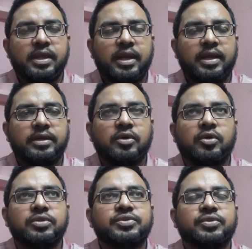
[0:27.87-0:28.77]
and
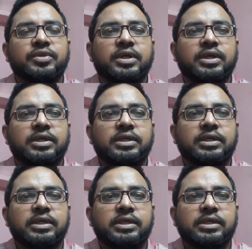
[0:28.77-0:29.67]
also the
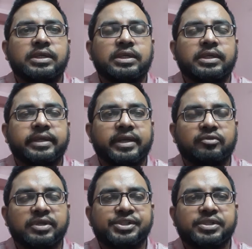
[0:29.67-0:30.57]

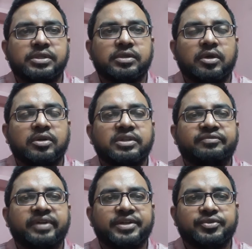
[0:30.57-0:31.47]
regulation or the
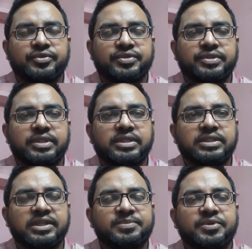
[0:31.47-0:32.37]
factors that are
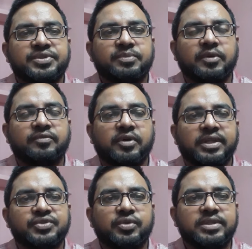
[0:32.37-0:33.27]
responsible for
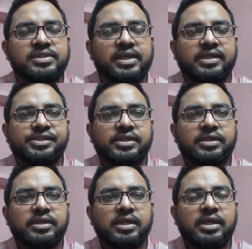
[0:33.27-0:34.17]
insulin secretion
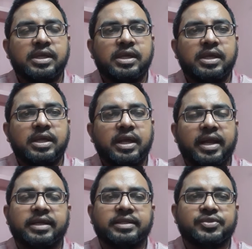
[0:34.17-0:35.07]

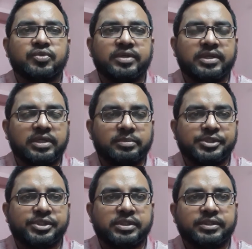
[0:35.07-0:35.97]
and insulin
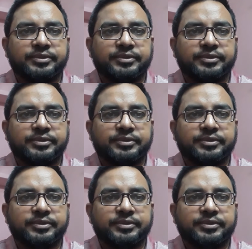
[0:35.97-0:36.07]
inhibition.